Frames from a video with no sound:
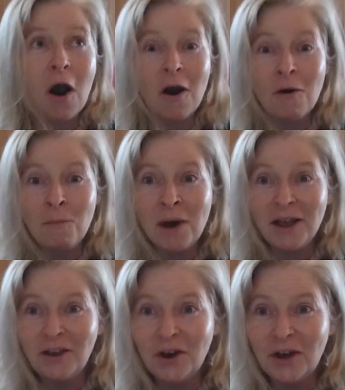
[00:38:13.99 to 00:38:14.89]
Oh
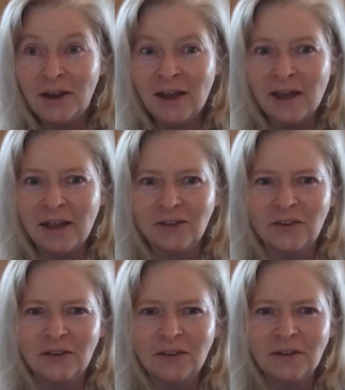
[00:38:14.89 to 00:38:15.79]
my
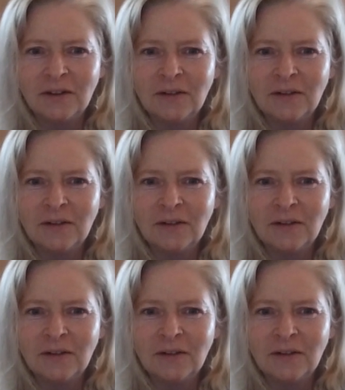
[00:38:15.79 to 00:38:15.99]
goodness.